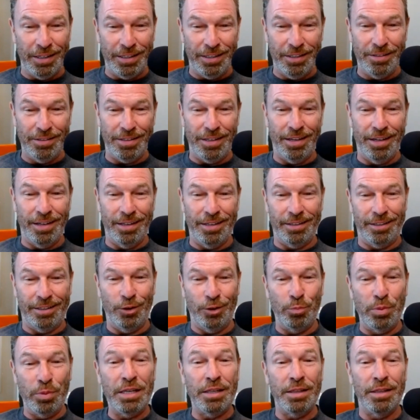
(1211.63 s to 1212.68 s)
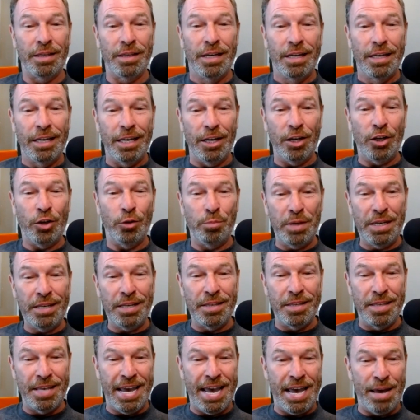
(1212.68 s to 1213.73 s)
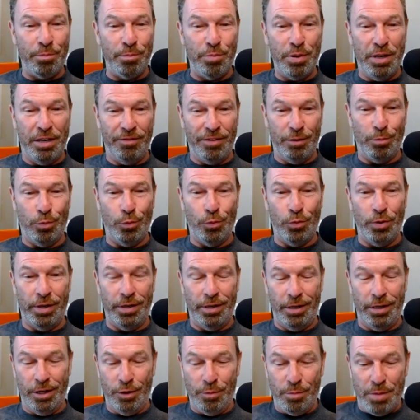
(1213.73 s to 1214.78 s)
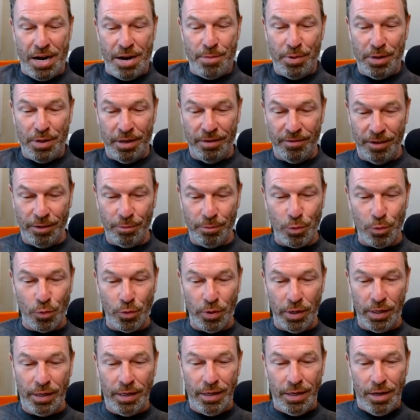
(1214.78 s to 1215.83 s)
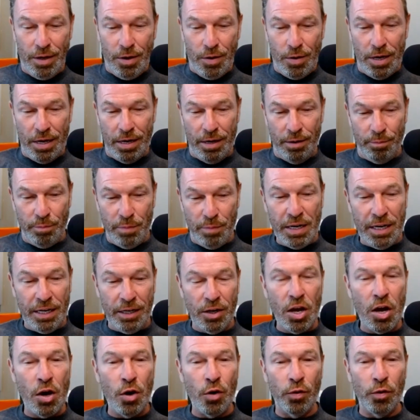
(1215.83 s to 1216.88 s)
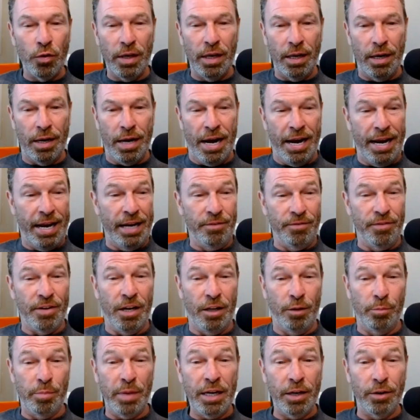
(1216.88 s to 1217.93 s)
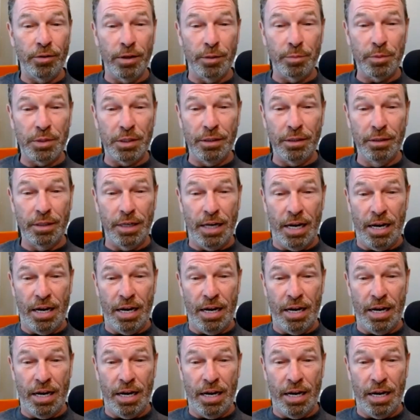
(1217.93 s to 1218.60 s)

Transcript: Like you said, it could be it could be that pivot point. You know, my pivot point, uh, many know that I had to file bankruptcy.